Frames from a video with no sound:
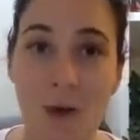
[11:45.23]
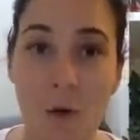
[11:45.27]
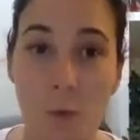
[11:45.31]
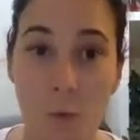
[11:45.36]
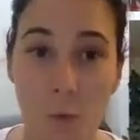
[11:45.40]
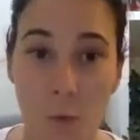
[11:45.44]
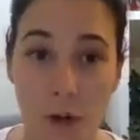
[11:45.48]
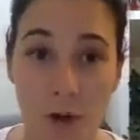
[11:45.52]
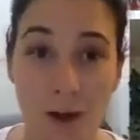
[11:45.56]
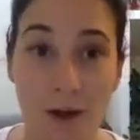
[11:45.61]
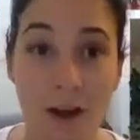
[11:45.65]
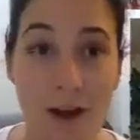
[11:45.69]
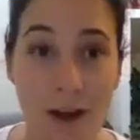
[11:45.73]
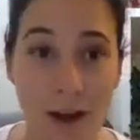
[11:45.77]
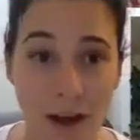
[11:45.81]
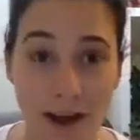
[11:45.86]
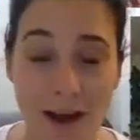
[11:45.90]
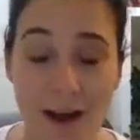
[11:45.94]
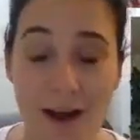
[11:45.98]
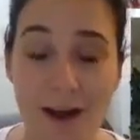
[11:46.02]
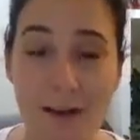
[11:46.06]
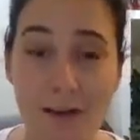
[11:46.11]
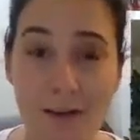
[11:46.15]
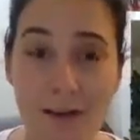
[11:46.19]
Work
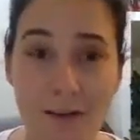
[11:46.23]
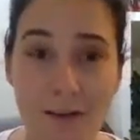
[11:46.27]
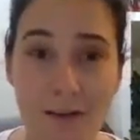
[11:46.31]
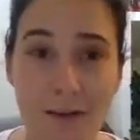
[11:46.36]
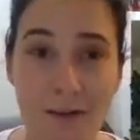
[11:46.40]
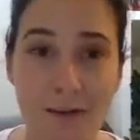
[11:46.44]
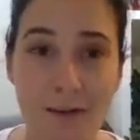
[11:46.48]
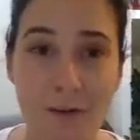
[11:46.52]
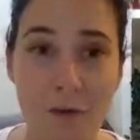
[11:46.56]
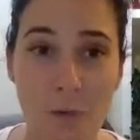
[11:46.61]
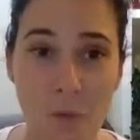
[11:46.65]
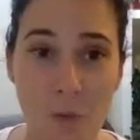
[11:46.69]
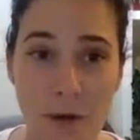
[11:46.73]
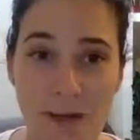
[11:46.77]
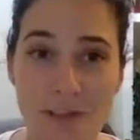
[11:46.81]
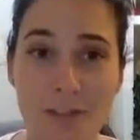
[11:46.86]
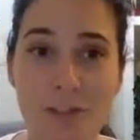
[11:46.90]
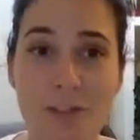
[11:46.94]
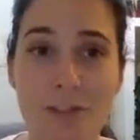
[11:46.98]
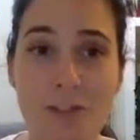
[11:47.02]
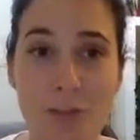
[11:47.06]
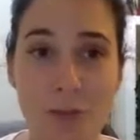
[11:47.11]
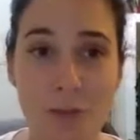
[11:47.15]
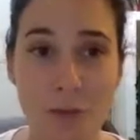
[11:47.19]
hard for 1
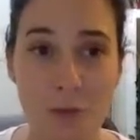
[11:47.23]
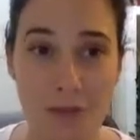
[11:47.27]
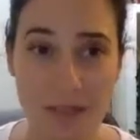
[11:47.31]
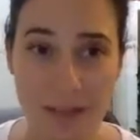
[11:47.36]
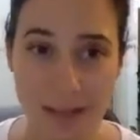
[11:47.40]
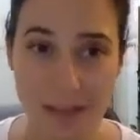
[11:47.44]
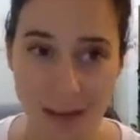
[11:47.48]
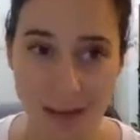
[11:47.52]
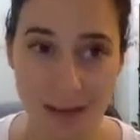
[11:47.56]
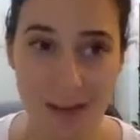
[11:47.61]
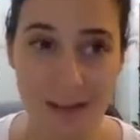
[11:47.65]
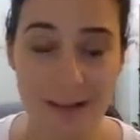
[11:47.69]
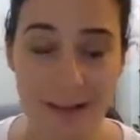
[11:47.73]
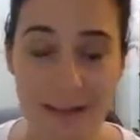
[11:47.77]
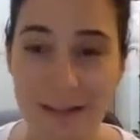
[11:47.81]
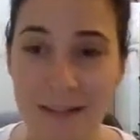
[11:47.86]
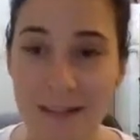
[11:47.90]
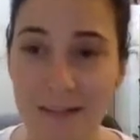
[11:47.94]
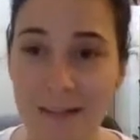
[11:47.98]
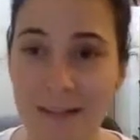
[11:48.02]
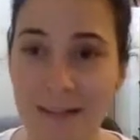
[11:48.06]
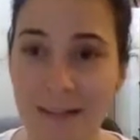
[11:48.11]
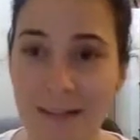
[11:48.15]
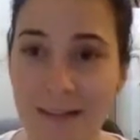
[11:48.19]
to 2 years